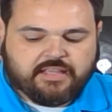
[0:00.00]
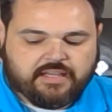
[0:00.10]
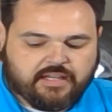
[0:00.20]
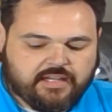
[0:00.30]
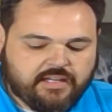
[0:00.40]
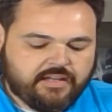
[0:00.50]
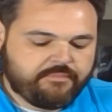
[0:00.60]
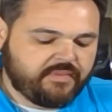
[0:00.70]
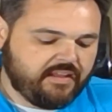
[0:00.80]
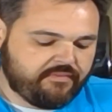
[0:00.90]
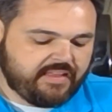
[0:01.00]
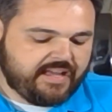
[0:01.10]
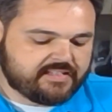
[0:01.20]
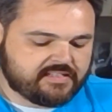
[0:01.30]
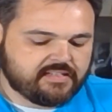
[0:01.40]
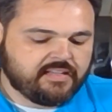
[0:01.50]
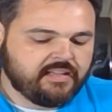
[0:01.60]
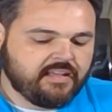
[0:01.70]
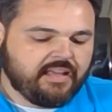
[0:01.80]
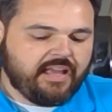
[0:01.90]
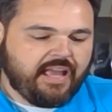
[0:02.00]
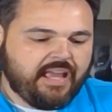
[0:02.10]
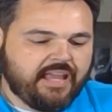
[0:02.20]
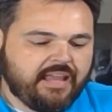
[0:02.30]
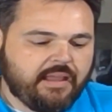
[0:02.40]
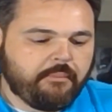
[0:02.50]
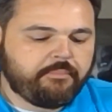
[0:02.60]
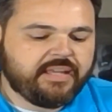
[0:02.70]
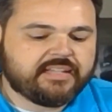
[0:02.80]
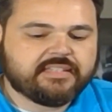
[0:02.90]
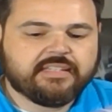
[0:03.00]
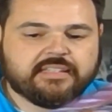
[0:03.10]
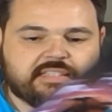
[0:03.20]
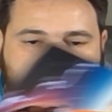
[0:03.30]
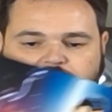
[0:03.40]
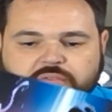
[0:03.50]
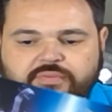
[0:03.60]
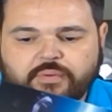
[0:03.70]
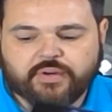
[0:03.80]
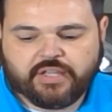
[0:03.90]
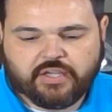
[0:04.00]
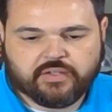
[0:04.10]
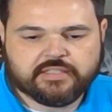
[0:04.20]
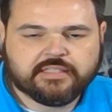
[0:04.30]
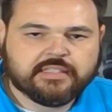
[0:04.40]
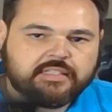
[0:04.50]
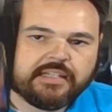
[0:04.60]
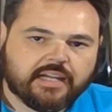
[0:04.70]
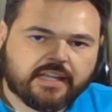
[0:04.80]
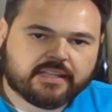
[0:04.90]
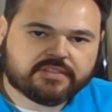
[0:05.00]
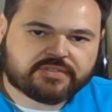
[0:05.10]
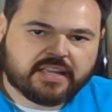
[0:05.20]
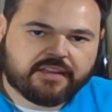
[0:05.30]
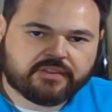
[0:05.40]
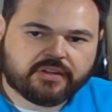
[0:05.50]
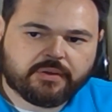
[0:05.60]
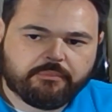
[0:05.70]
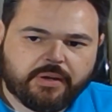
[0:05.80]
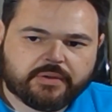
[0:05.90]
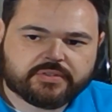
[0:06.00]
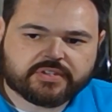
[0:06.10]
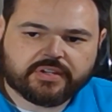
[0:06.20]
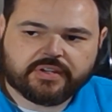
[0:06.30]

If that's a big deal for you, here's kind of your poster